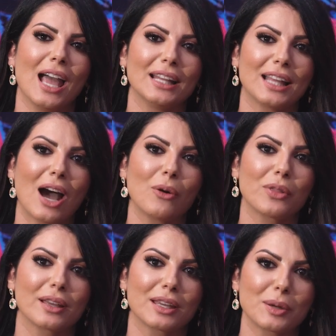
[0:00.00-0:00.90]
and how
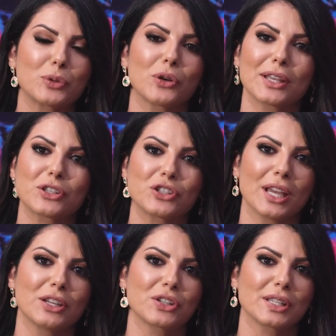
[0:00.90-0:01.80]
the crypto
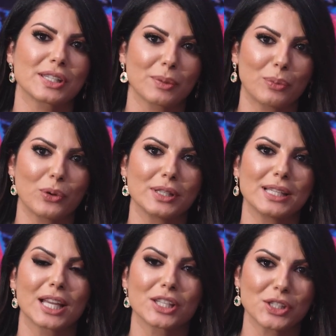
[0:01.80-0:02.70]
exchange is
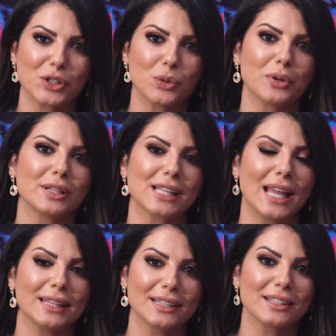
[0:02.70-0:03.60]
supporting consumers
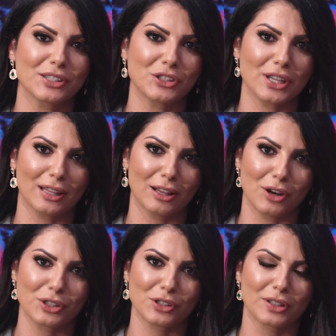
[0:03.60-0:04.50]
and industry at
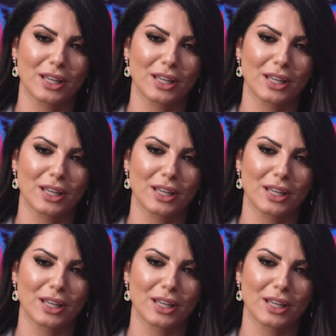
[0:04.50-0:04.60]
large.